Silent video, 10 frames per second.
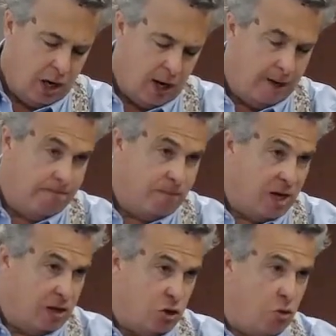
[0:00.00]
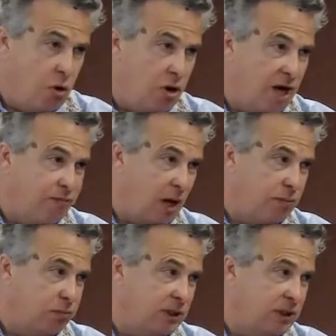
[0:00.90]
Um, you all have
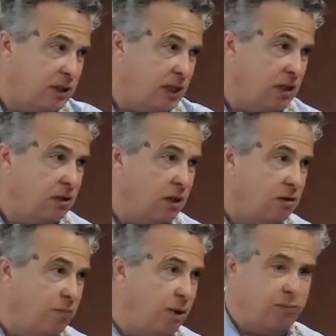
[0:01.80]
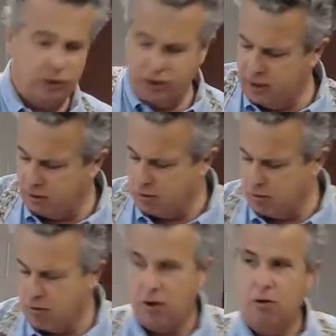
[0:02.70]
probably seen the bumper
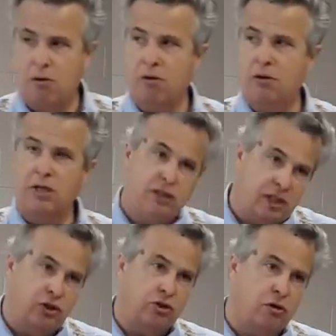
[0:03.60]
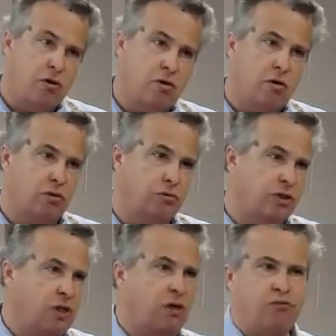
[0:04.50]
sticker or a t shirt or
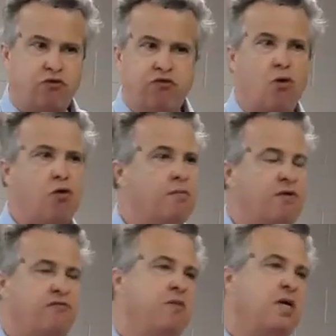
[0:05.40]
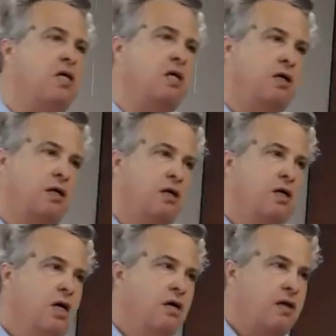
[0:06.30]
some form of media
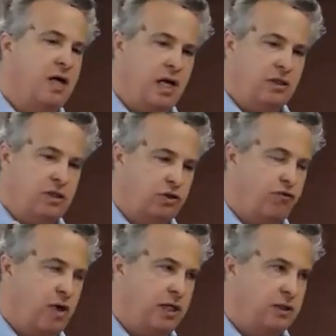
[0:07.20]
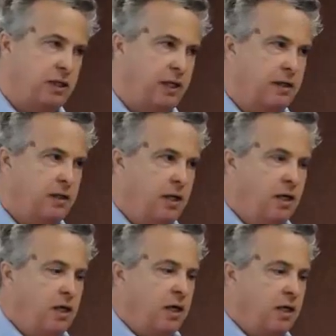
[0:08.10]
that has this phrase in it.
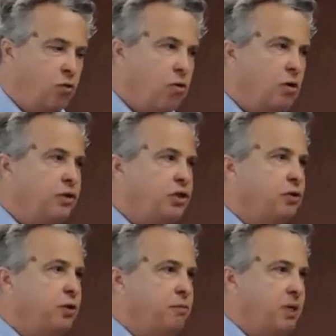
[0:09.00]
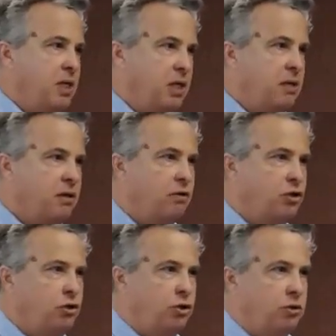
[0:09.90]
In a world that you can be anything
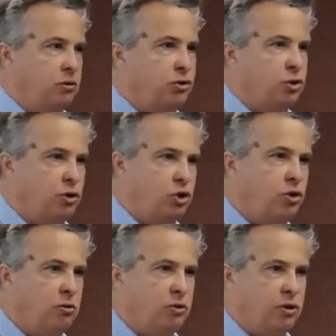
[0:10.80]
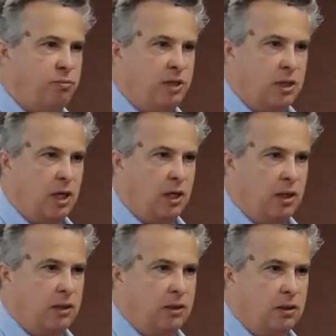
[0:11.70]
that you choose, choose to be kind.